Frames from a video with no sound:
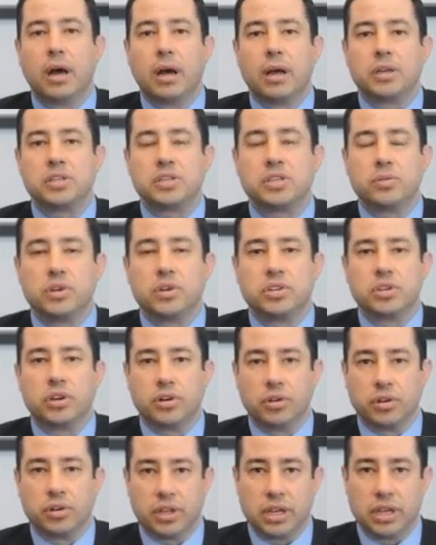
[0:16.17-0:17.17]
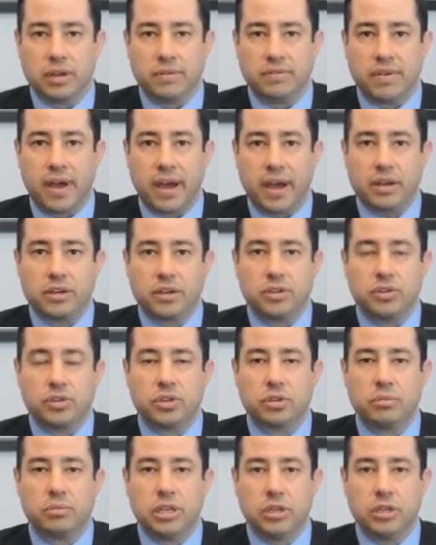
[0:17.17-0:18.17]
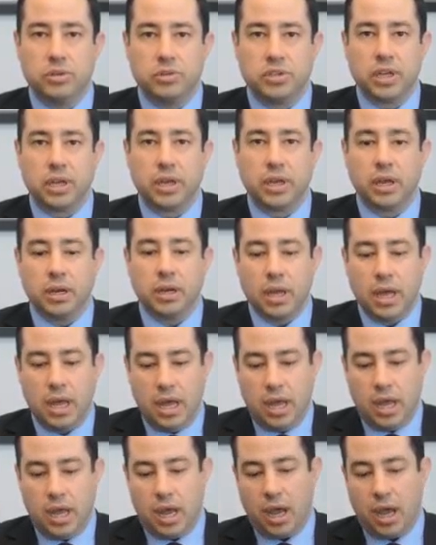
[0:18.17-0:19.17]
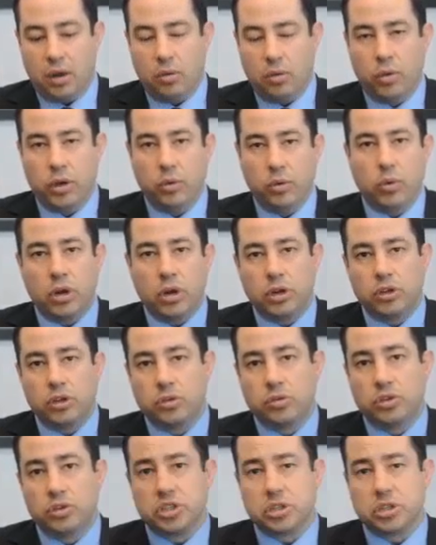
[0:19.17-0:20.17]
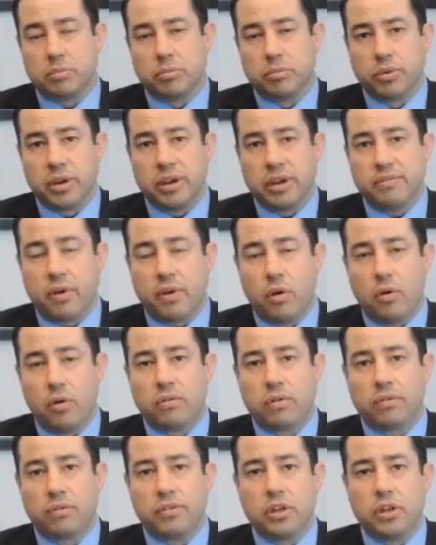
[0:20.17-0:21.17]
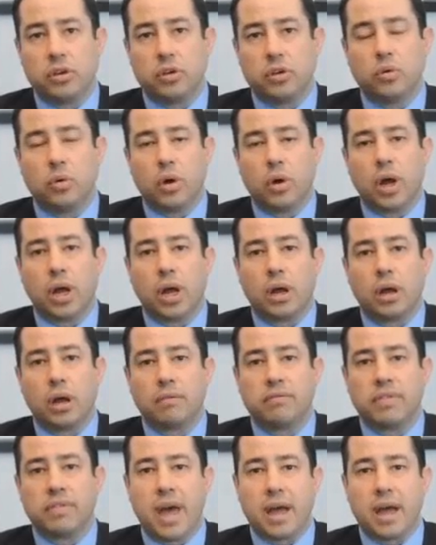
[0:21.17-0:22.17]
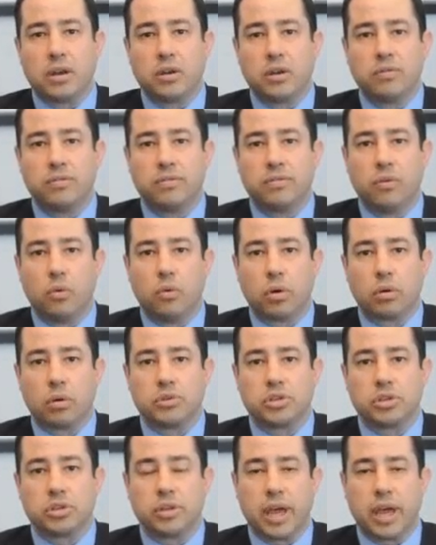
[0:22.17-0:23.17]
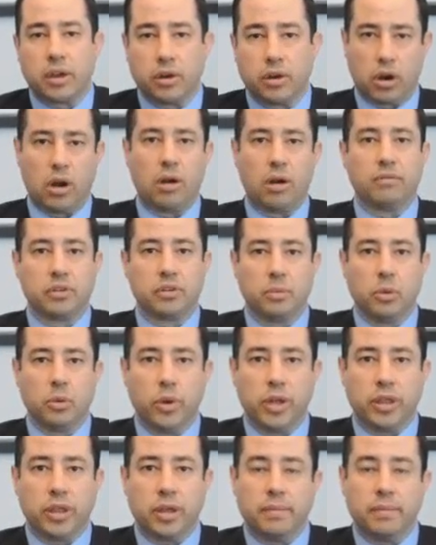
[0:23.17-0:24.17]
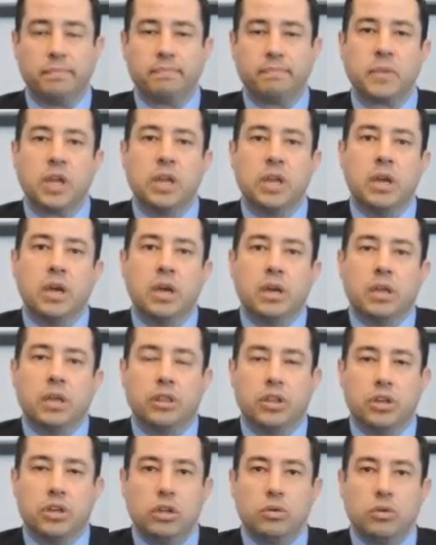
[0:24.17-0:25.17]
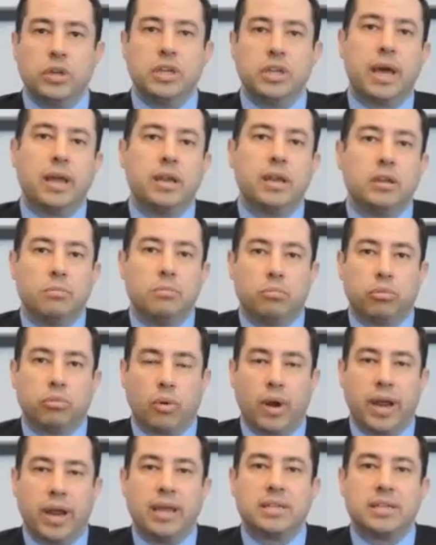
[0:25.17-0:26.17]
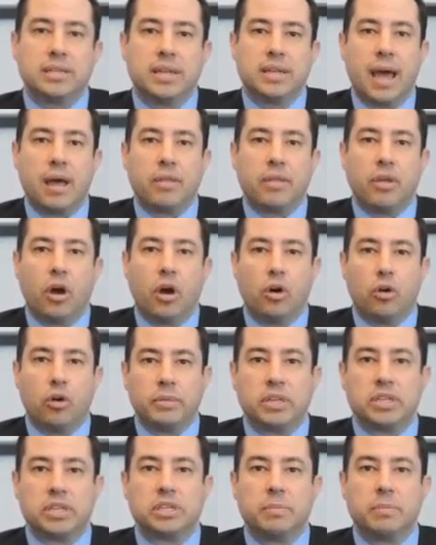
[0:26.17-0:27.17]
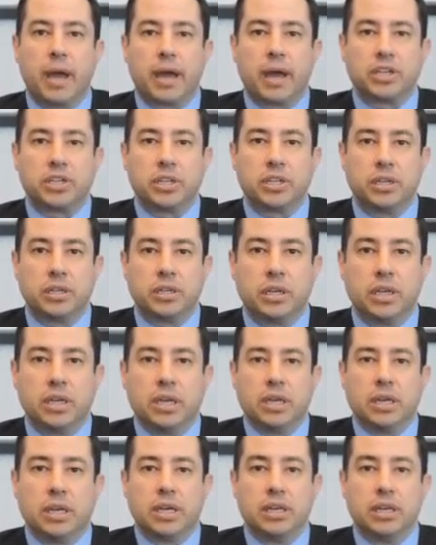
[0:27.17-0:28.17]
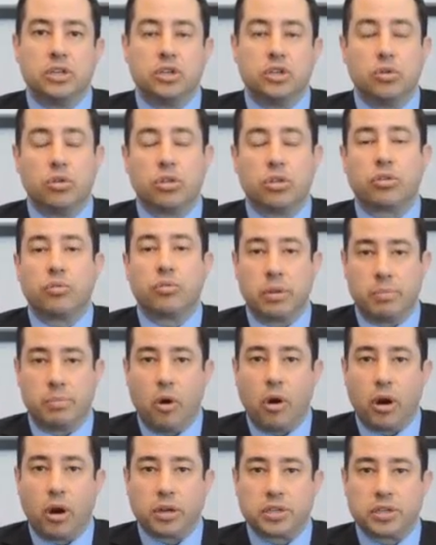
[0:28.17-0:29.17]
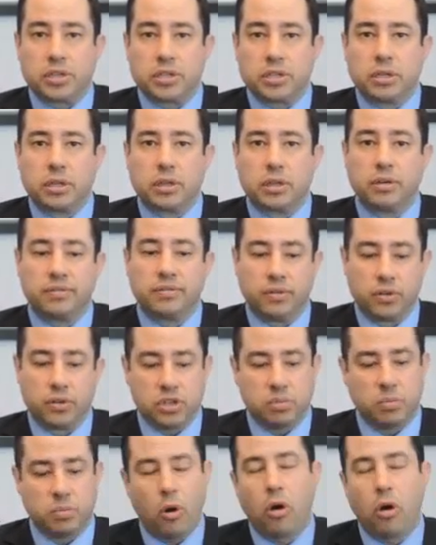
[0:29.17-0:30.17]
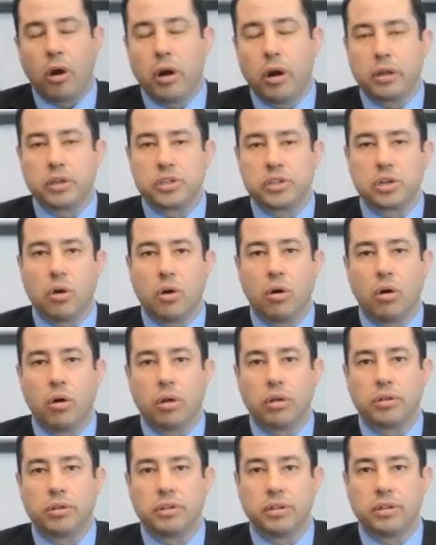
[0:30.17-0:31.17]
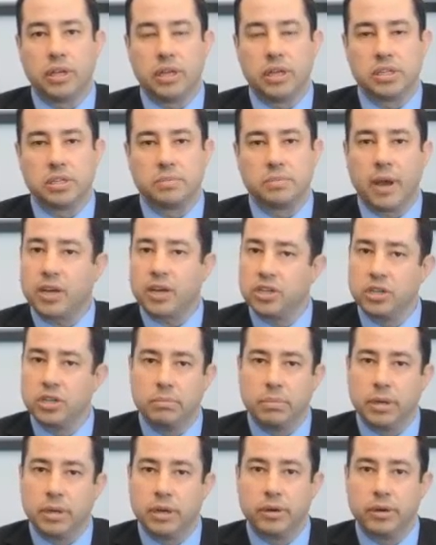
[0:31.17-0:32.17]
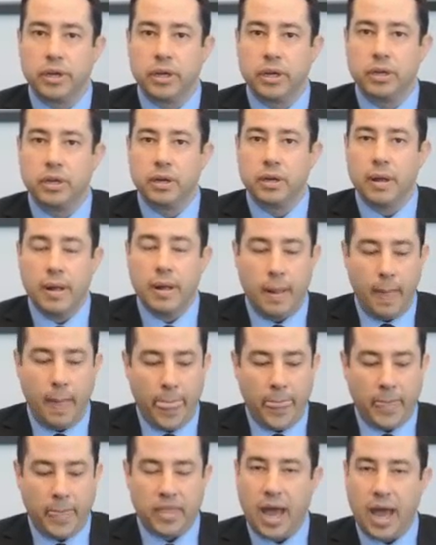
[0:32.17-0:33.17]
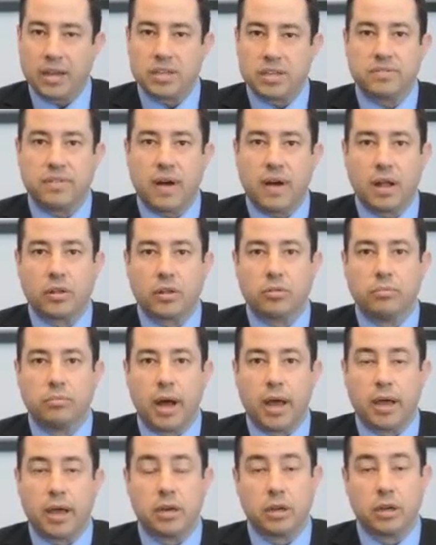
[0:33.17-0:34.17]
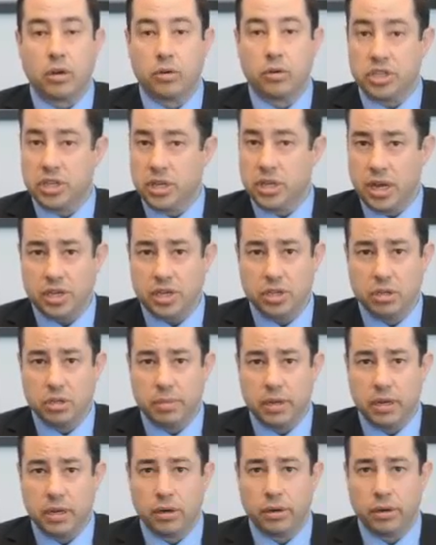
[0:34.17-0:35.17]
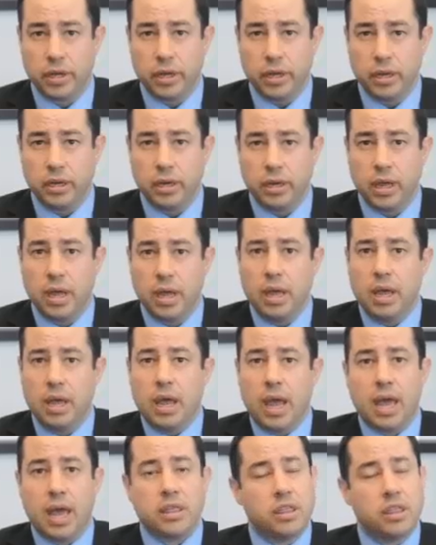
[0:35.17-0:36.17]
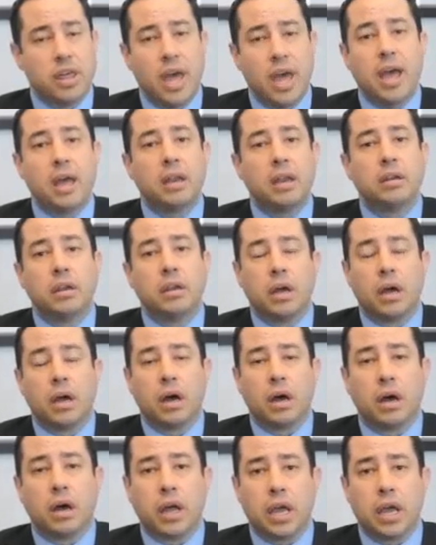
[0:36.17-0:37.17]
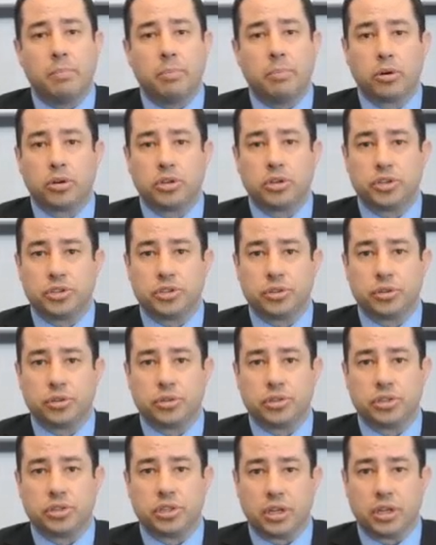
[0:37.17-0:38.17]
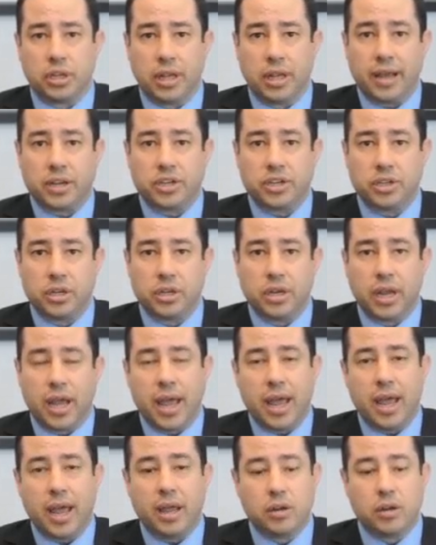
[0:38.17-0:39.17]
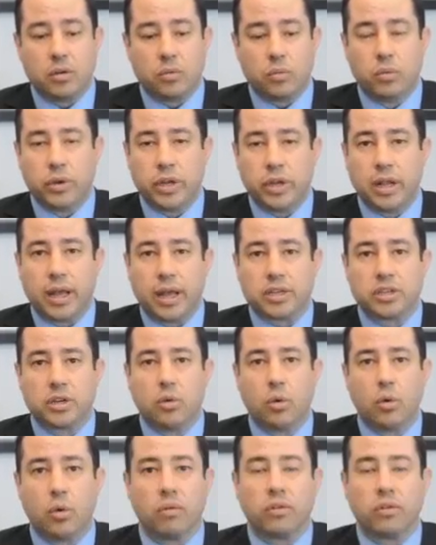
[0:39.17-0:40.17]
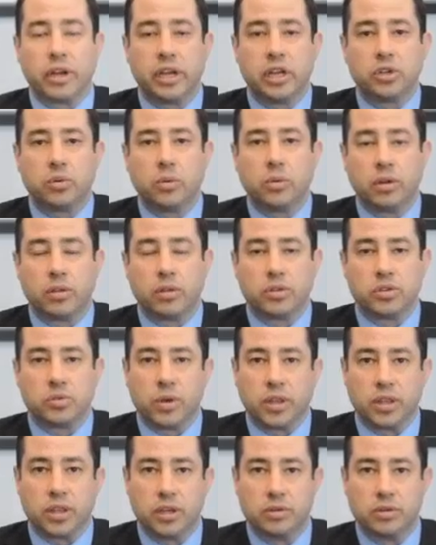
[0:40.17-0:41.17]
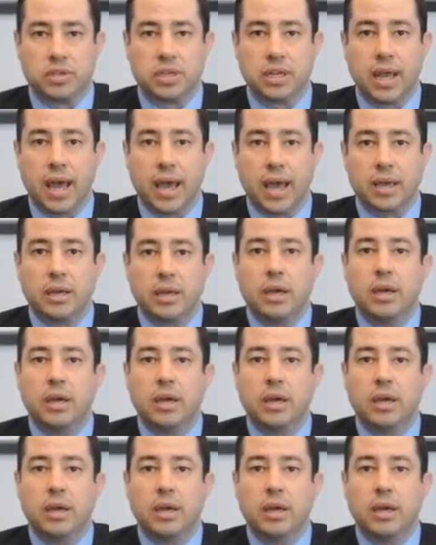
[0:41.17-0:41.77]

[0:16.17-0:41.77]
So it is currently in effect and you should be using it. And we want to do just a brief overview of that new form so that you're comfortable with it. The new addendum breaks down the home inspection into three parts. The first part is called the inspection period. That is followed by a negotiation period, and then a purchaser's election. And we'd like to go over each one of those with you today.